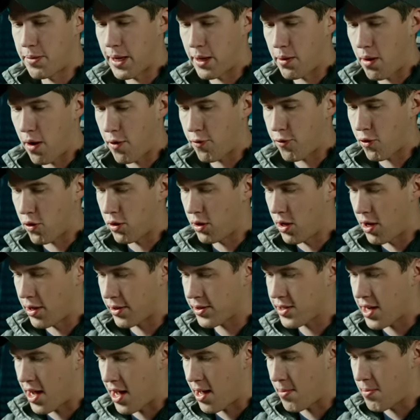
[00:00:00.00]
been around for a long
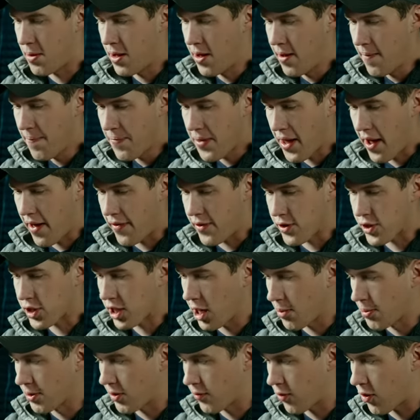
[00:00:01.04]
time. And there's a
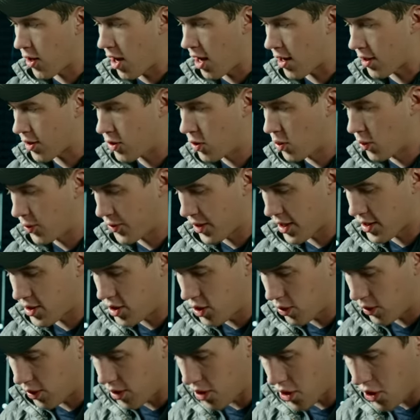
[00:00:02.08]
couple different cool things
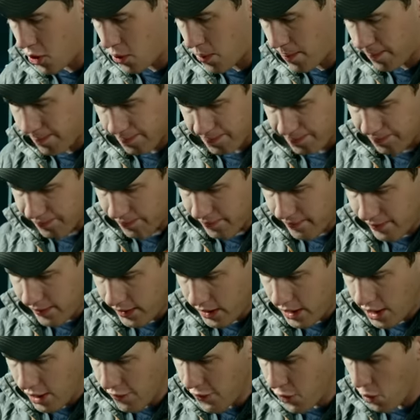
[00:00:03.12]
you can do.
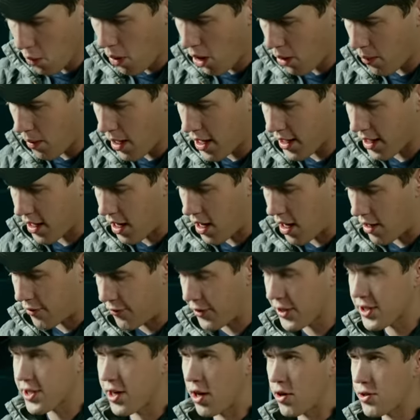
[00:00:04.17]
If you are running uh,
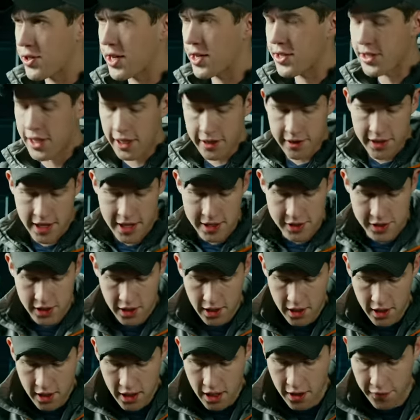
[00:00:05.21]
fixed iron sights like these,
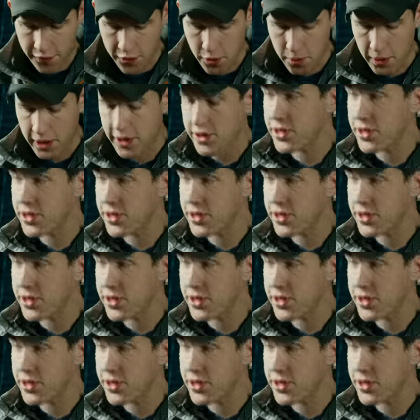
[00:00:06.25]
if you want to